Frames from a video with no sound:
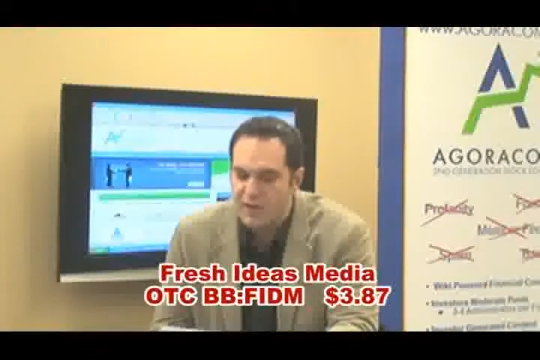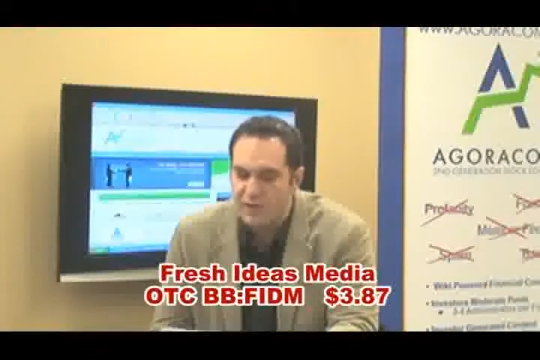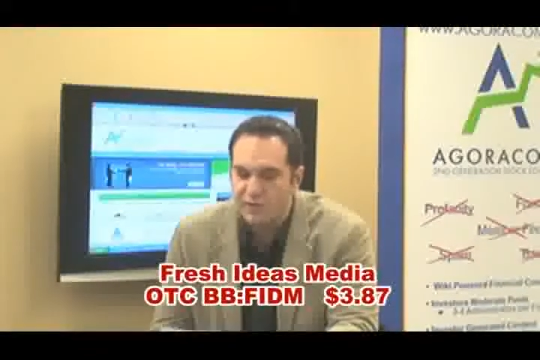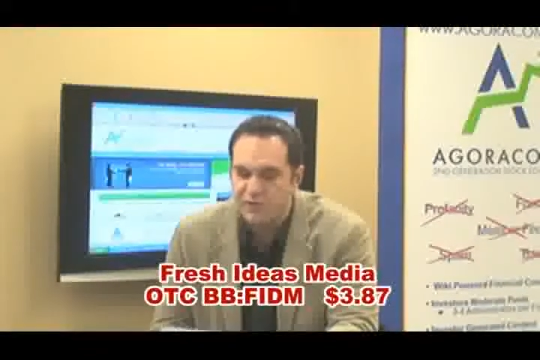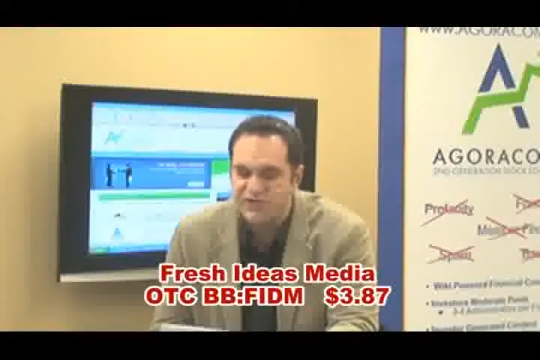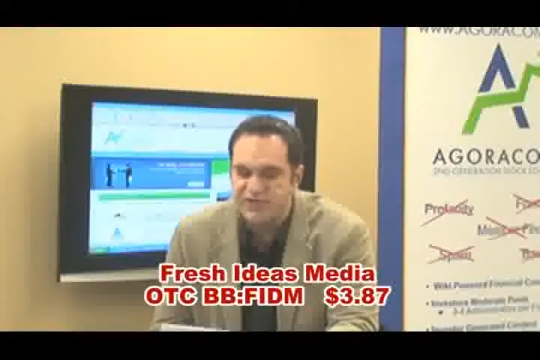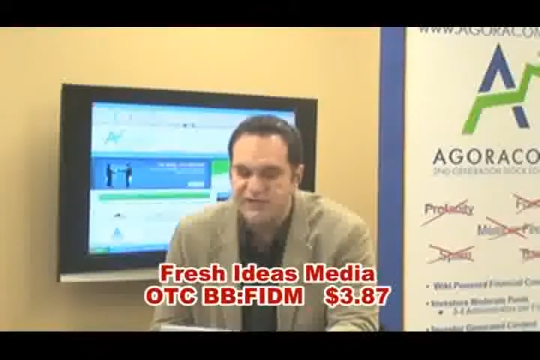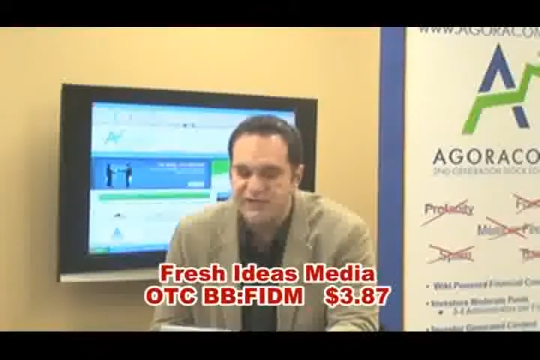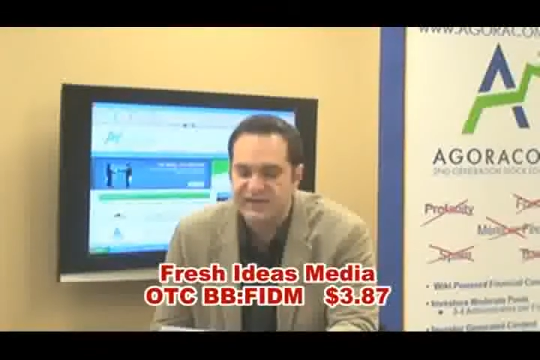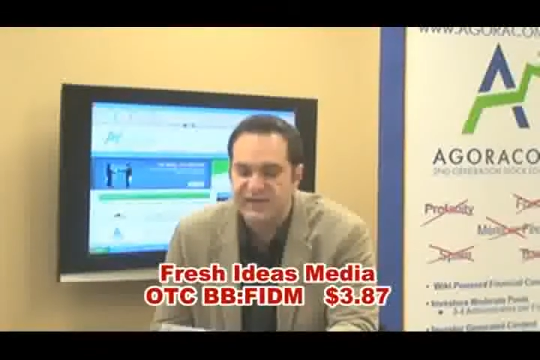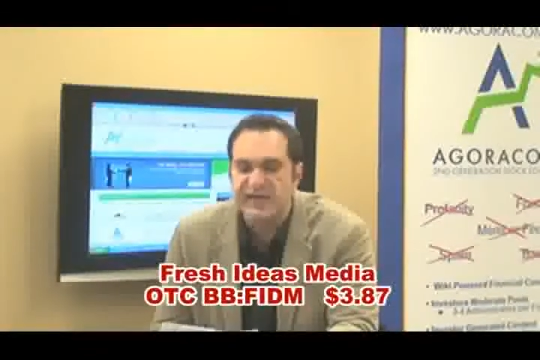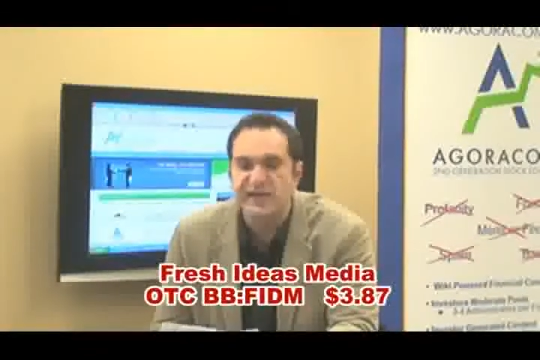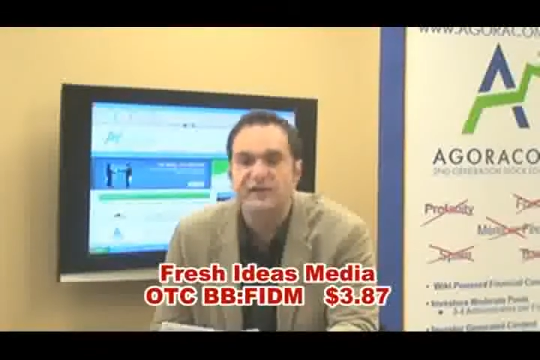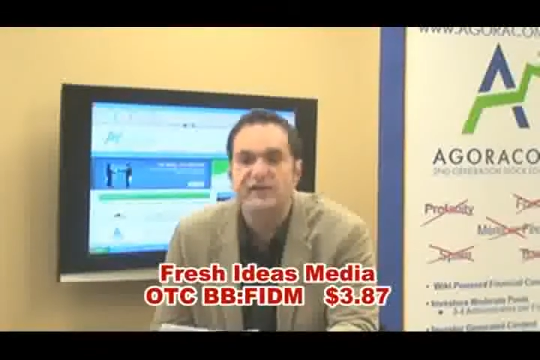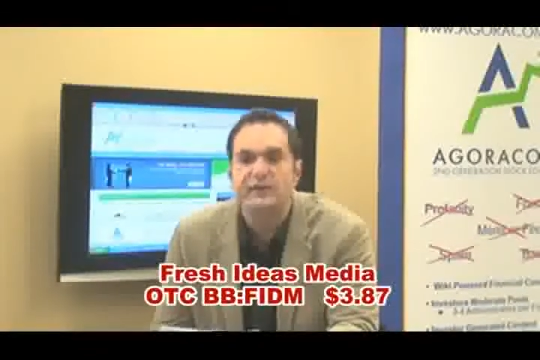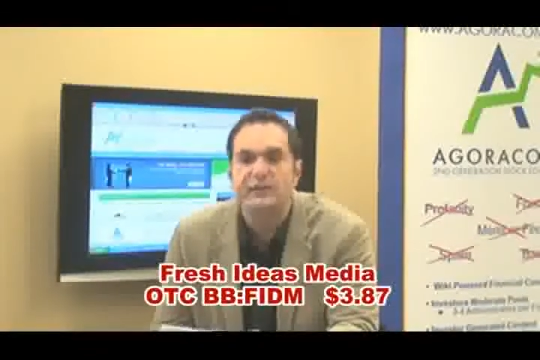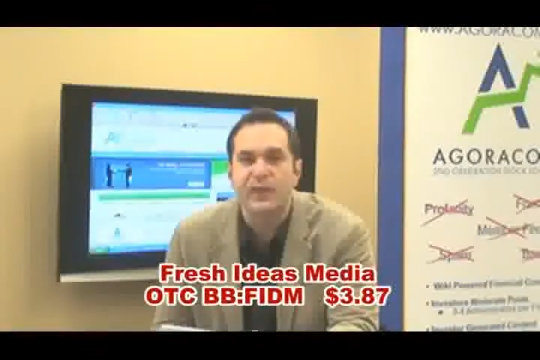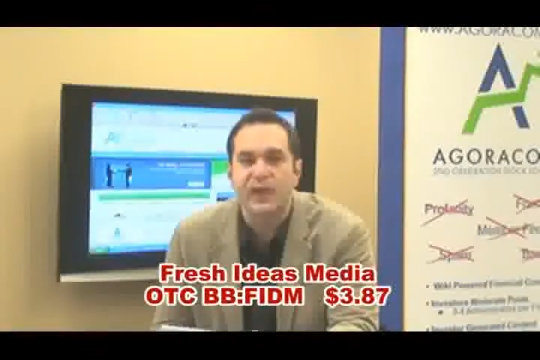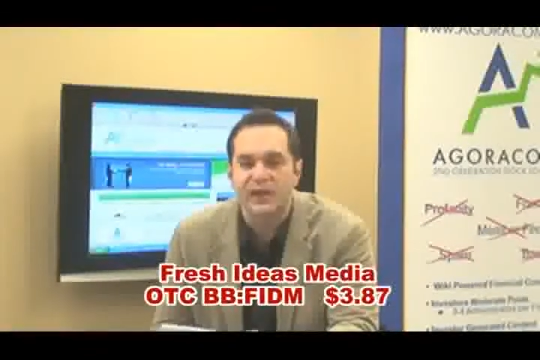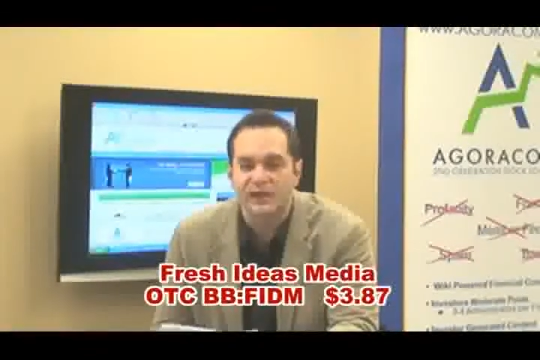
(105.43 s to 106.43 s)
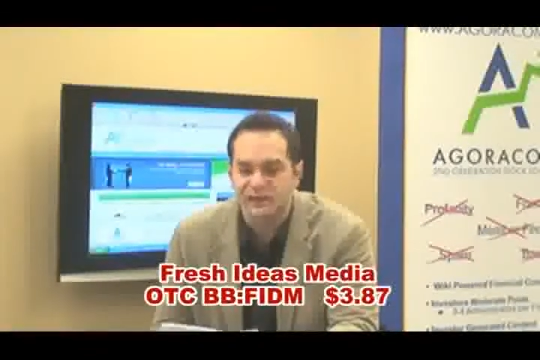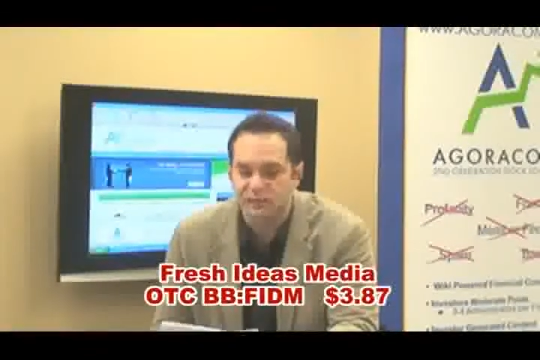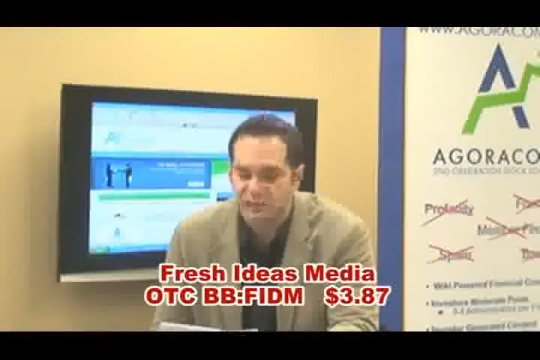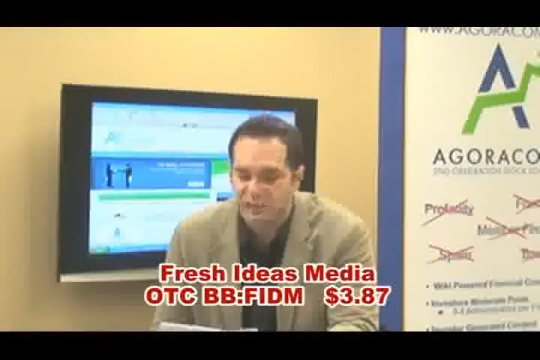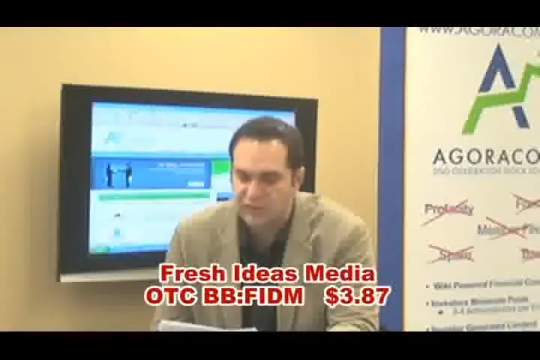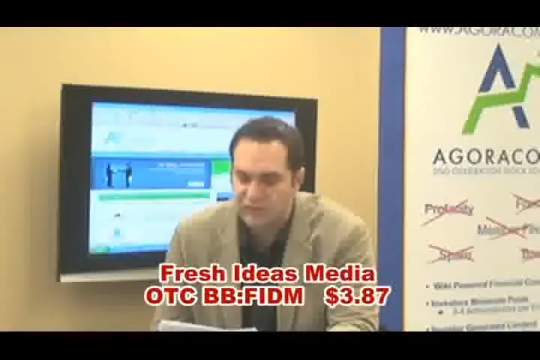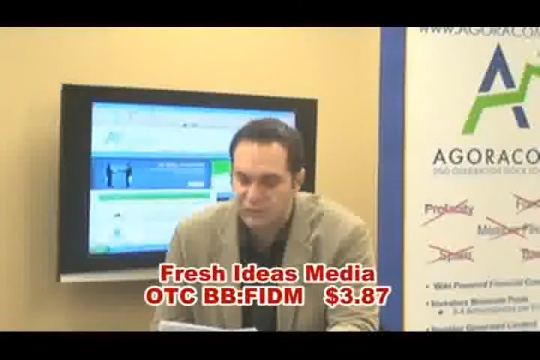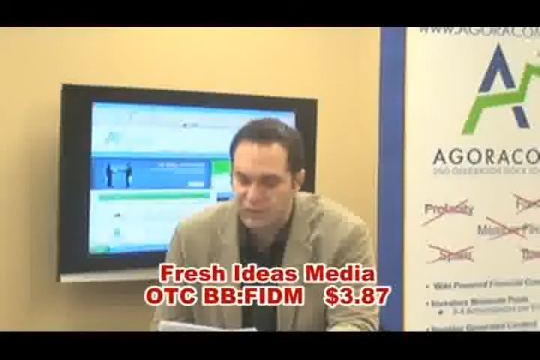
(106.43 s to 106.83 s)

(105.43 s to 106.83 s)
which is a gain of approximately